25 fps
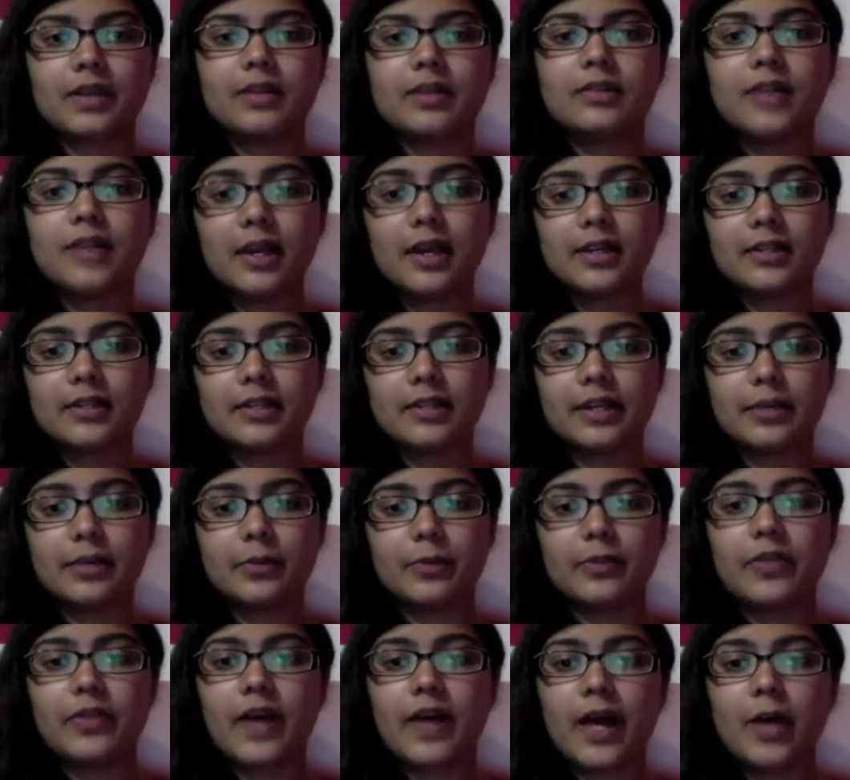Luckily,
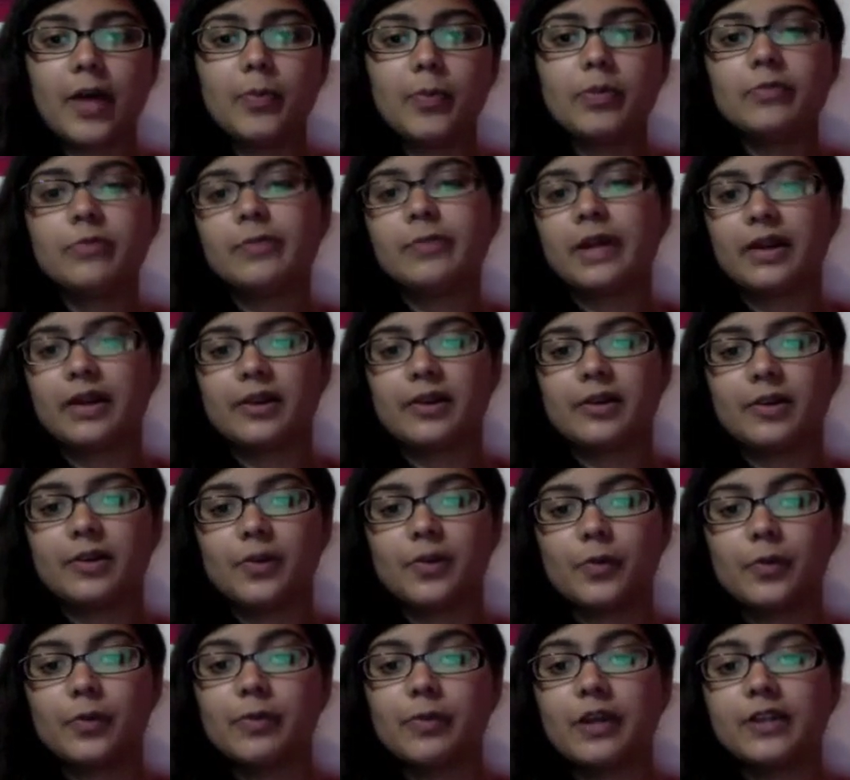with the help of my
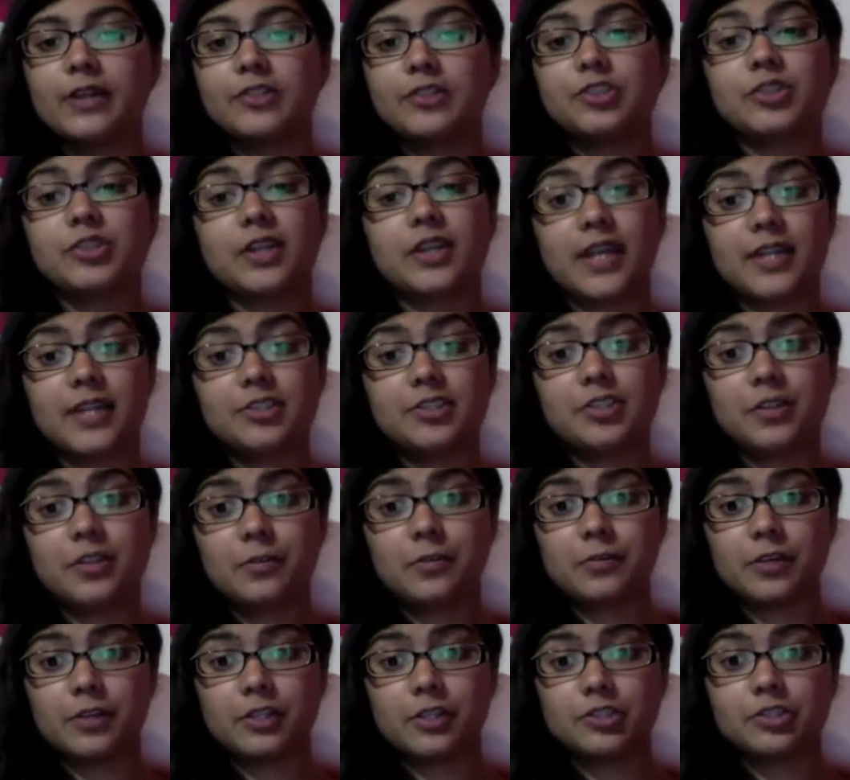uncle, we managed to catch the
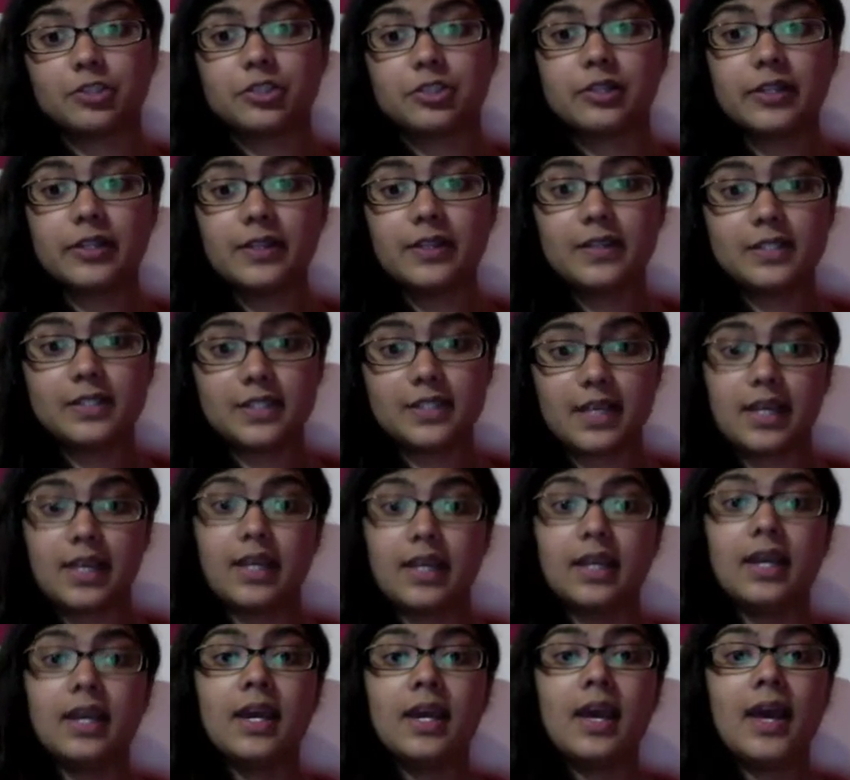fish, clean the
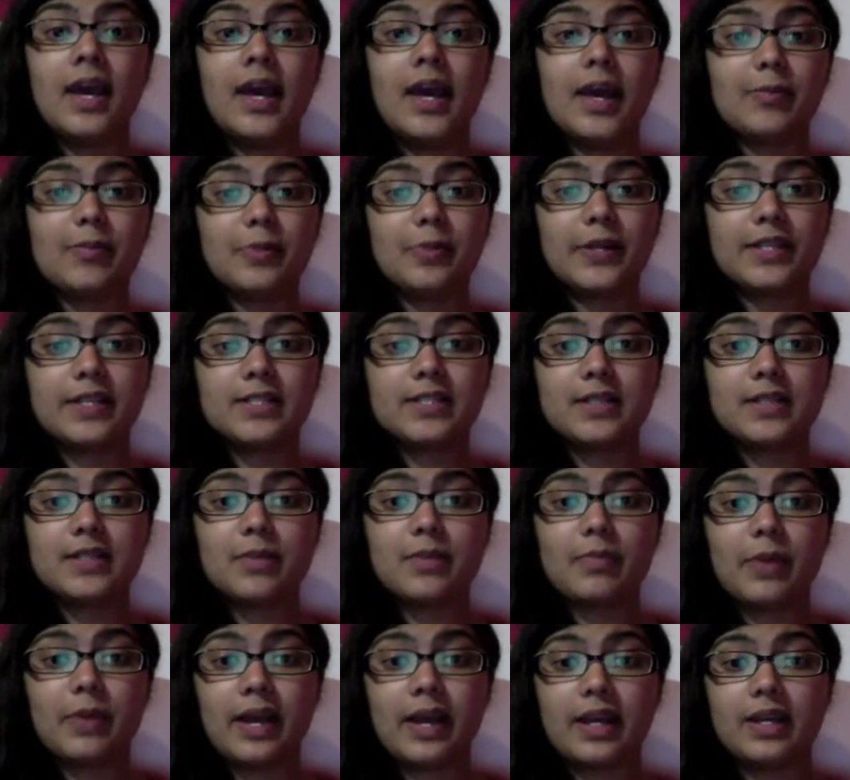tank, and place them
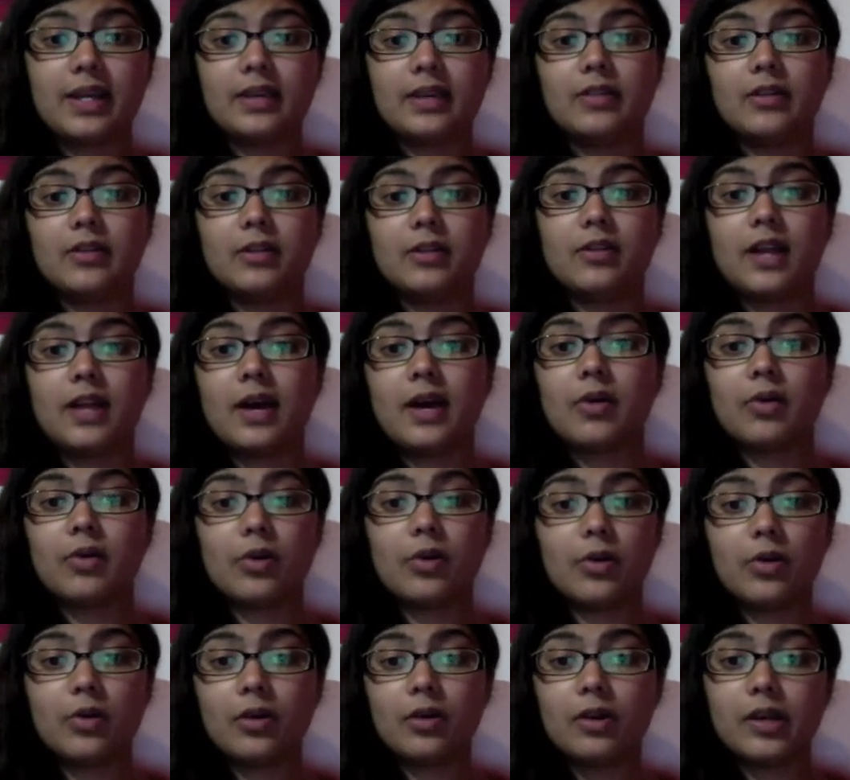back in their now
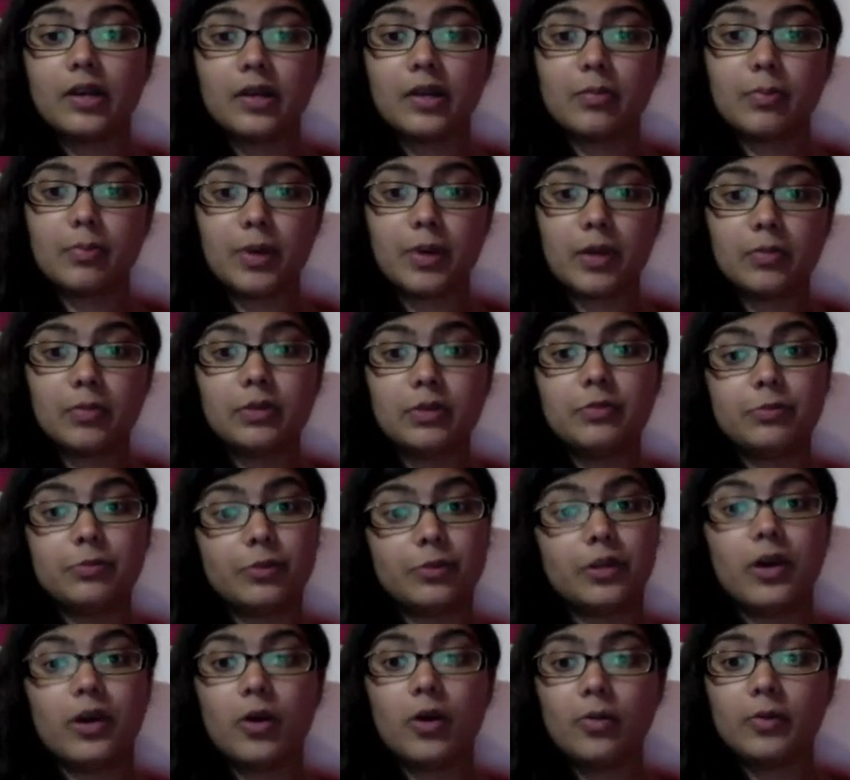Go-Gurt and Barbie-free
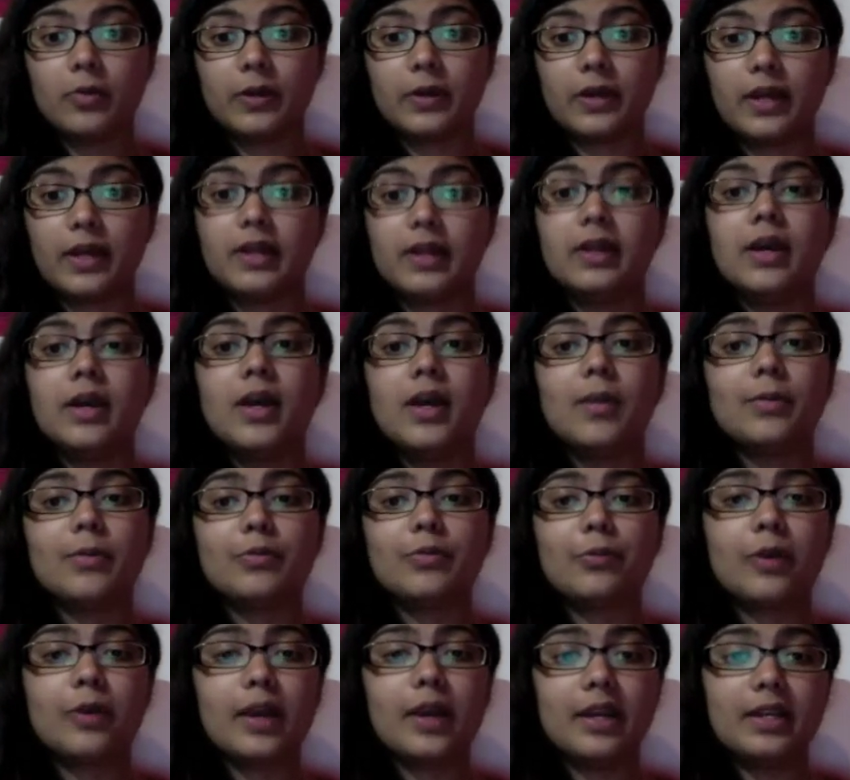home again
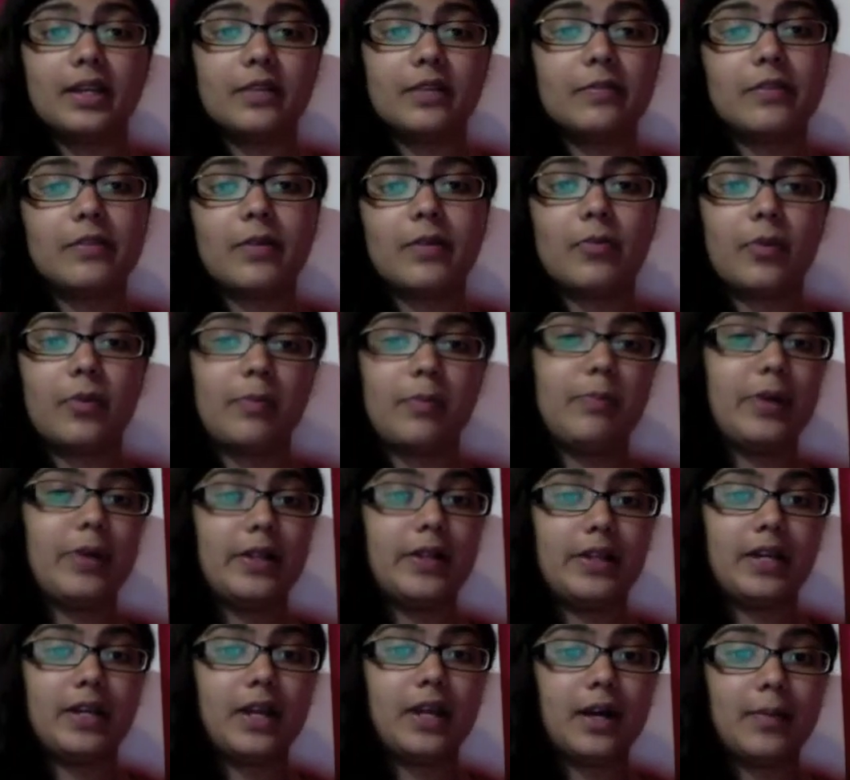before any of them went
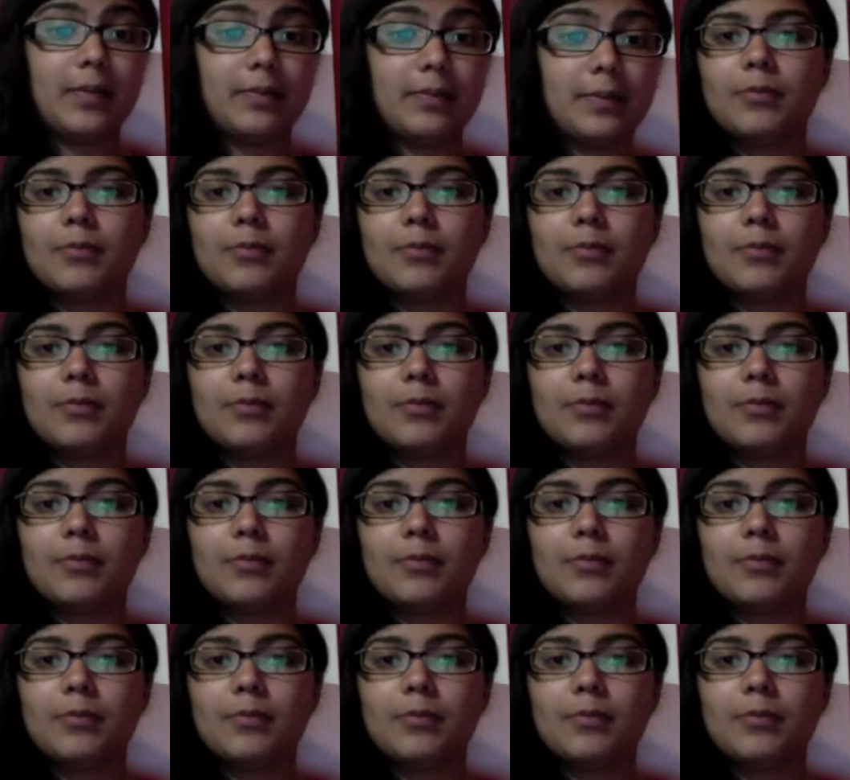belly up.